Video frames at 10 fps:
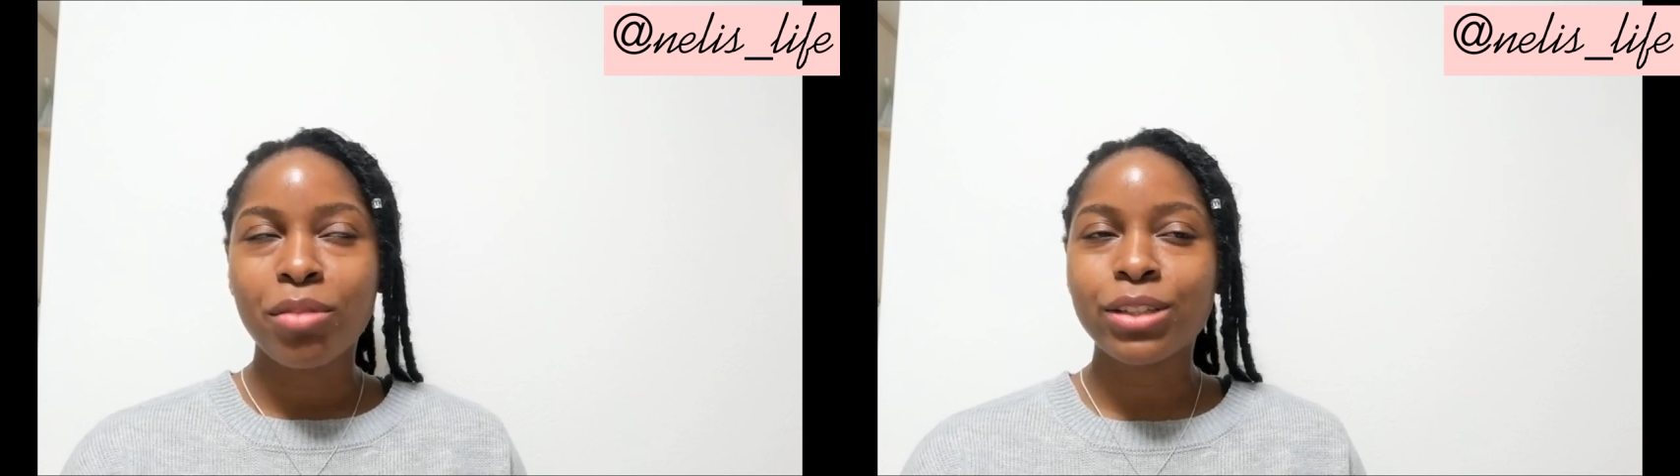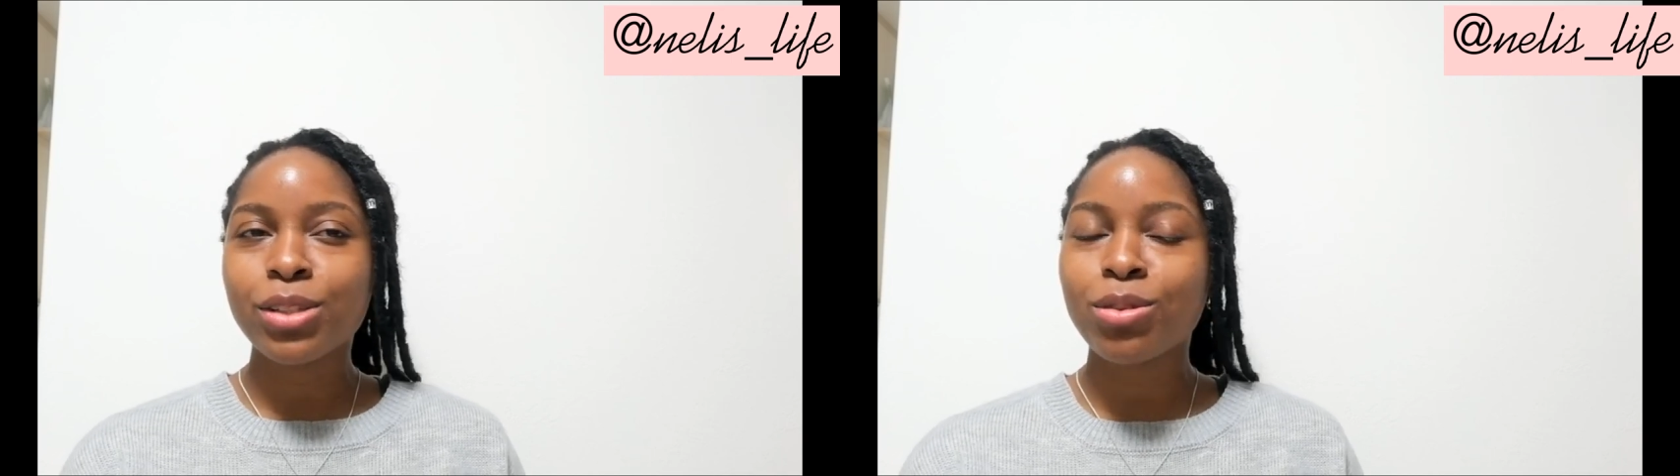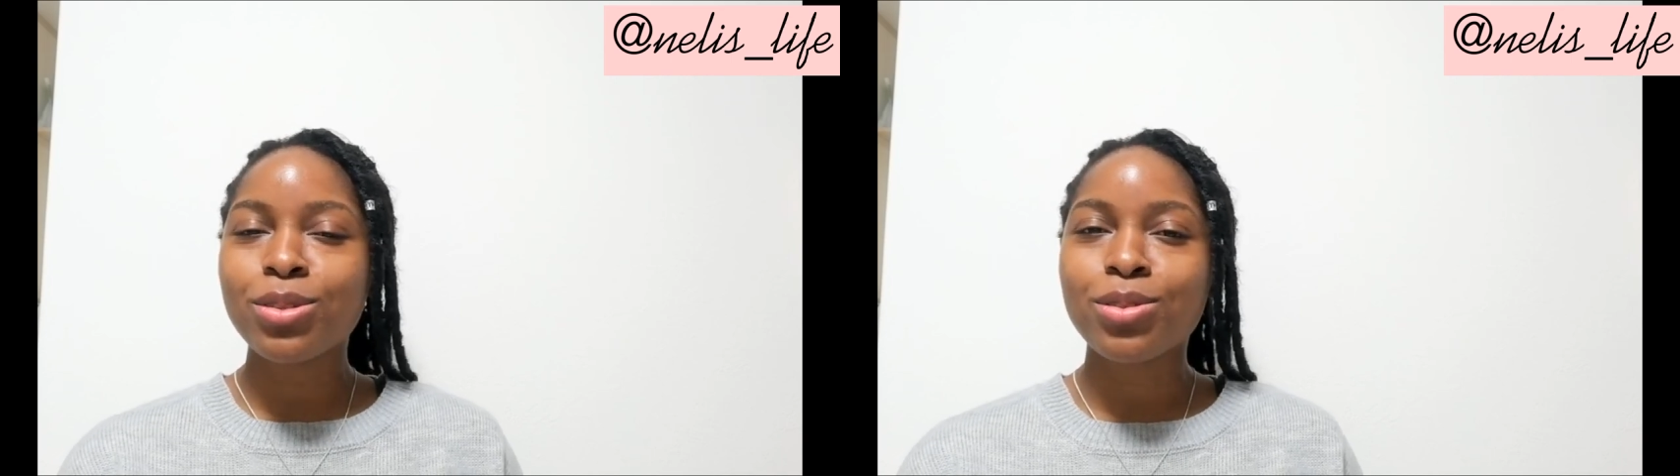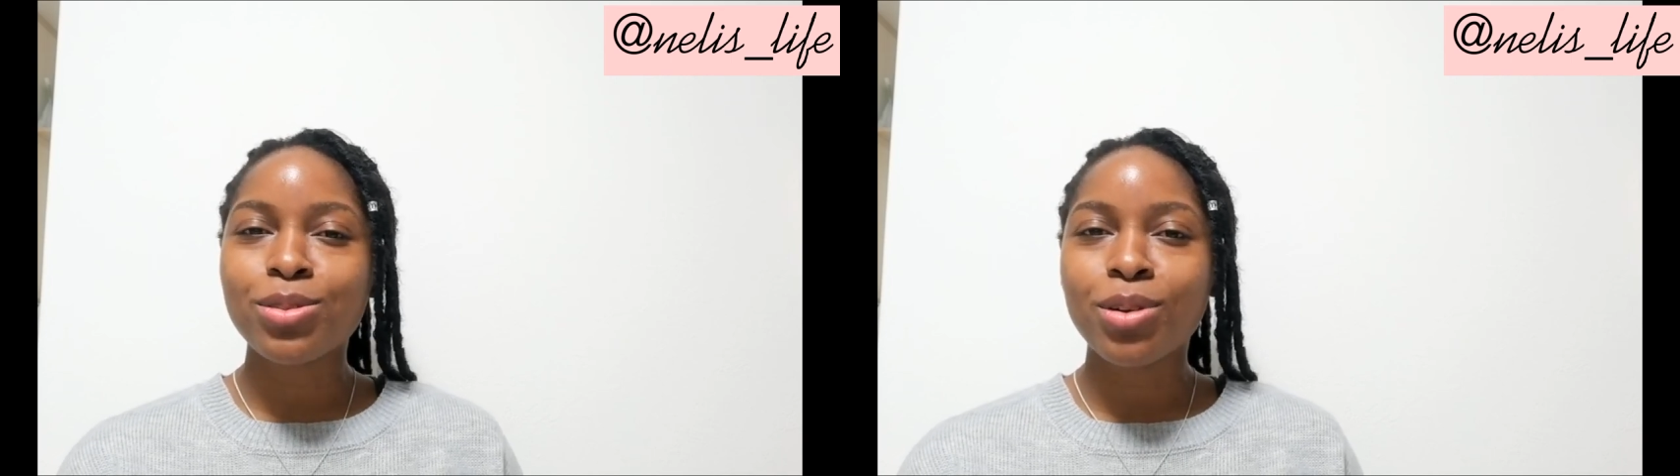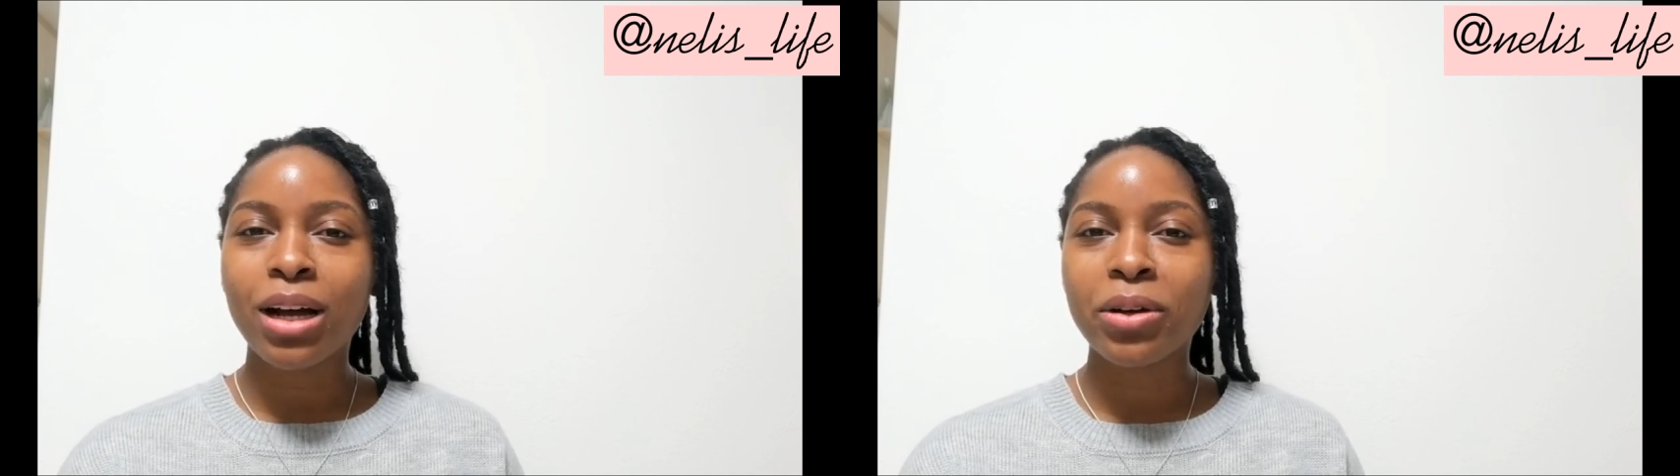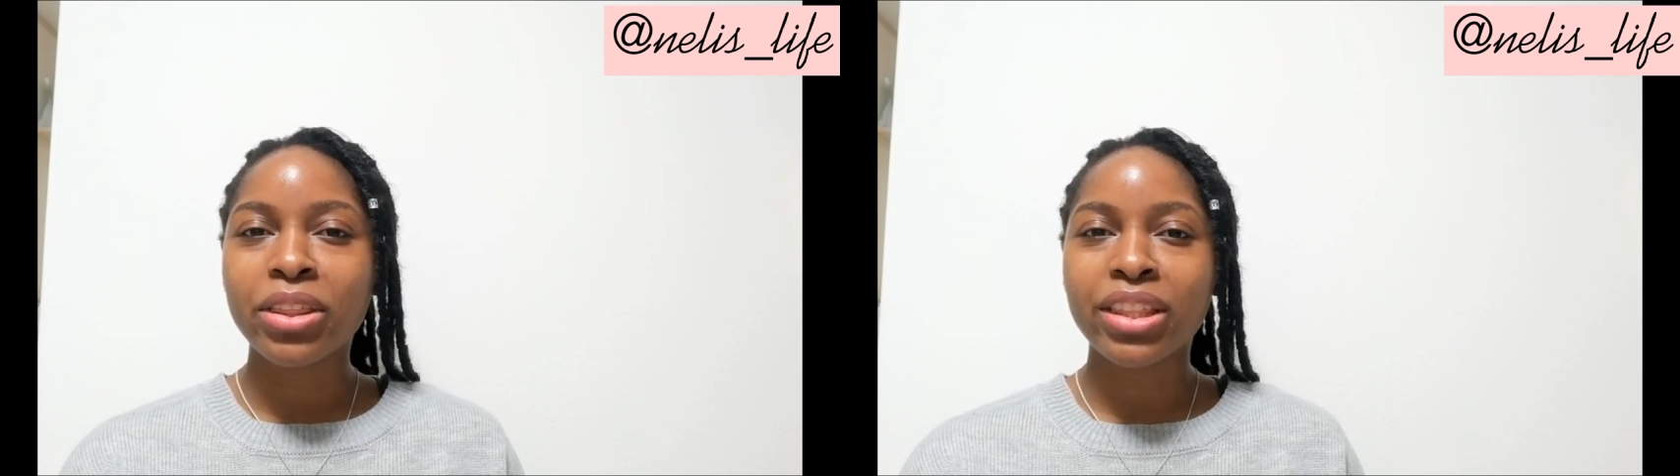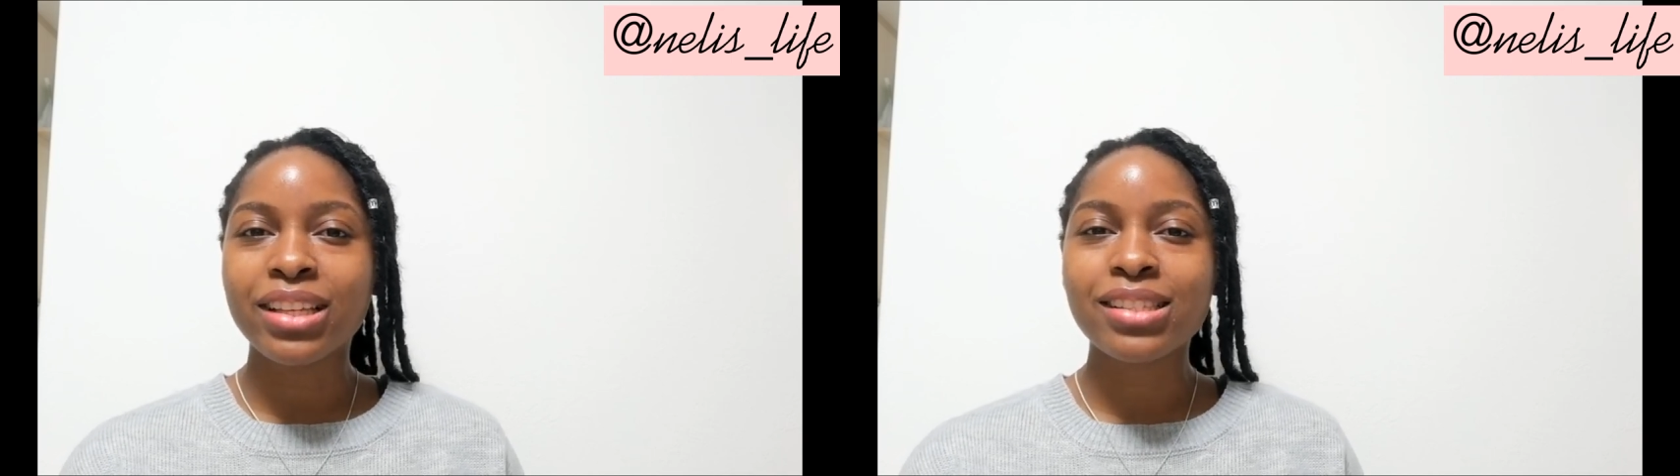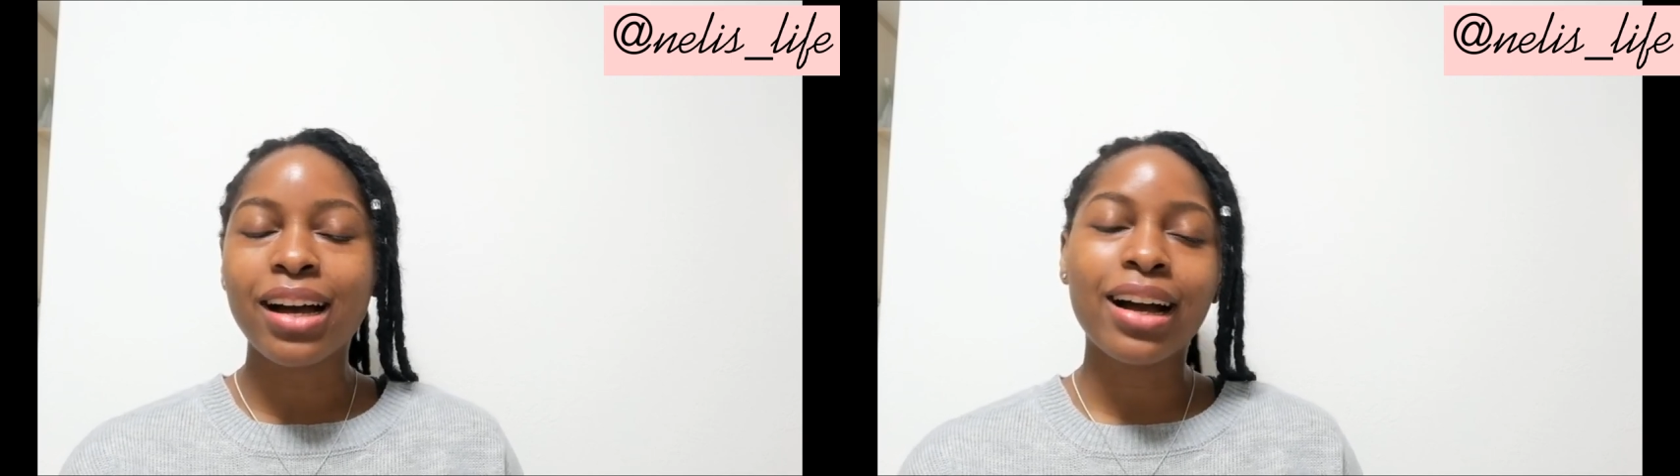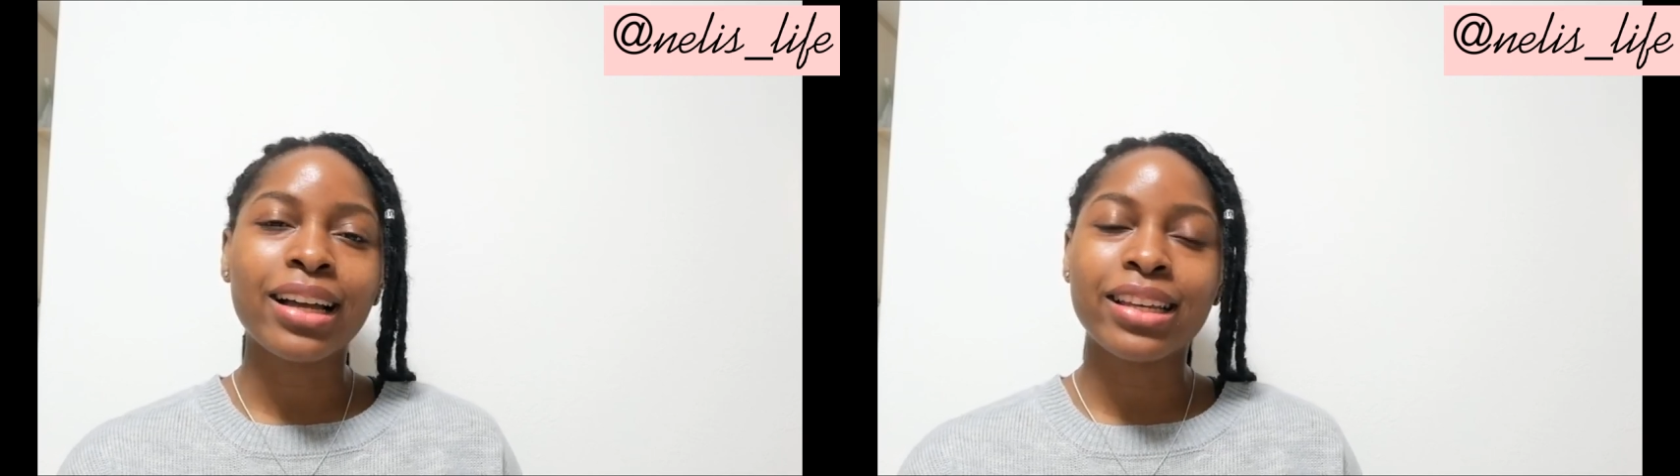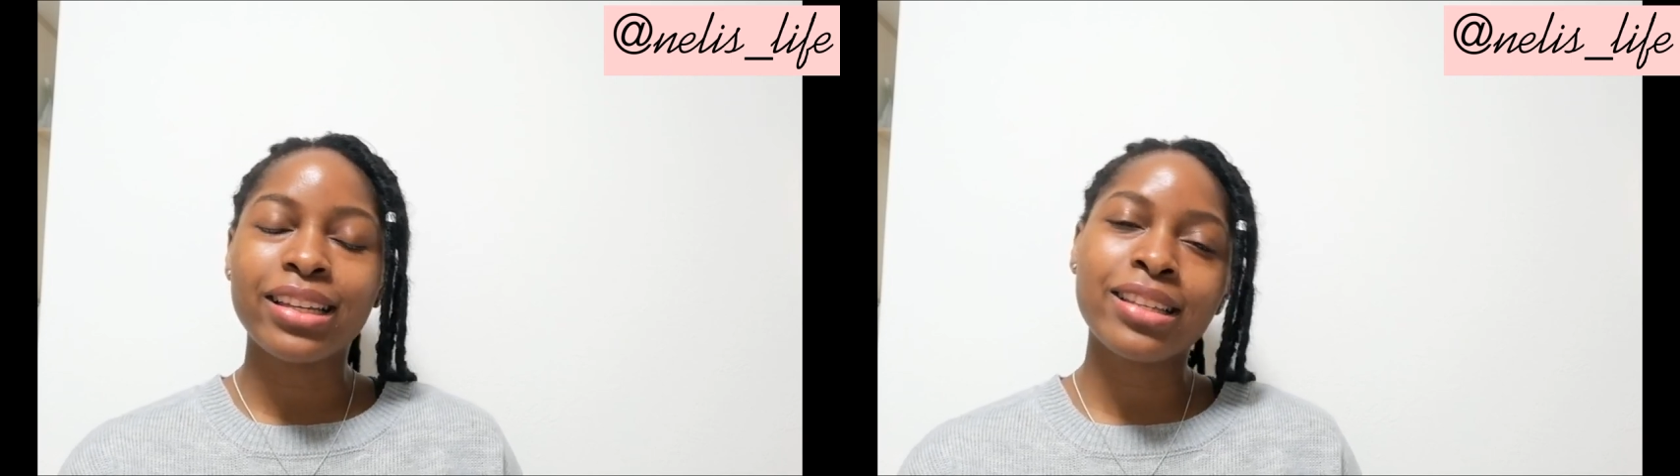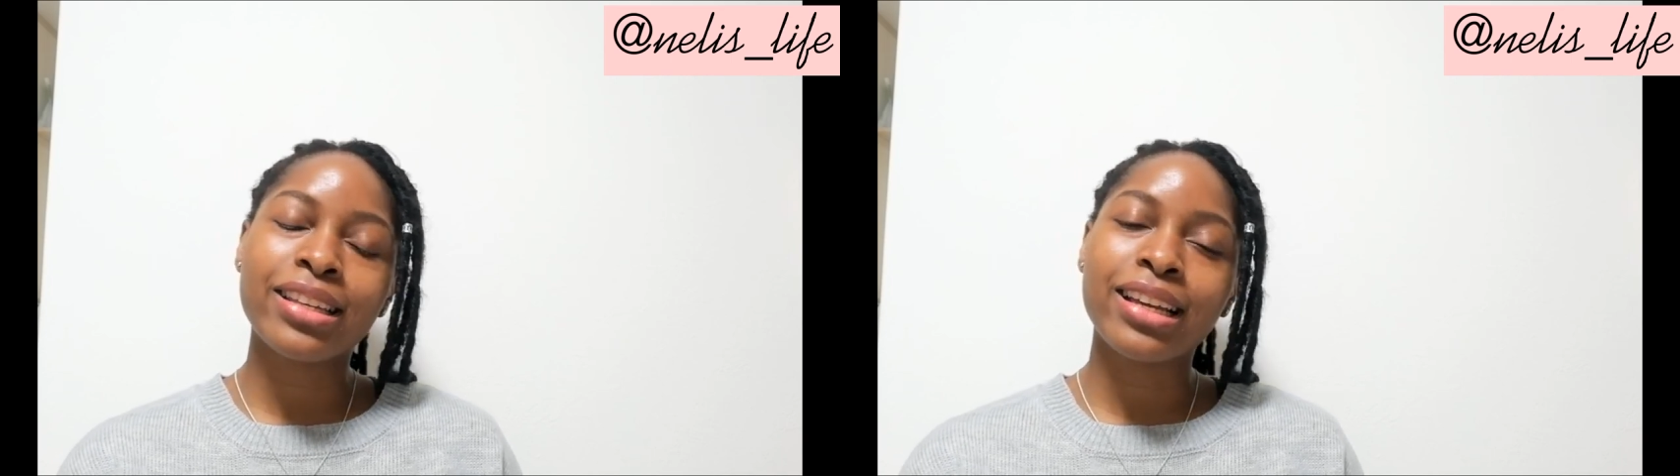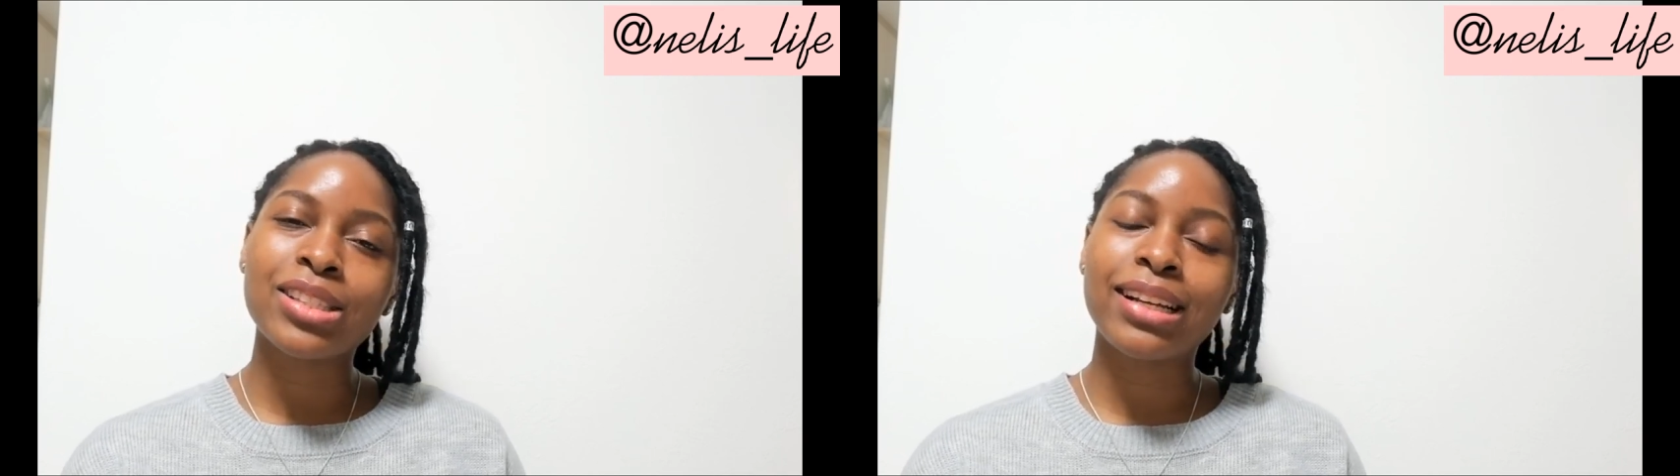but you just want to know how things are in here.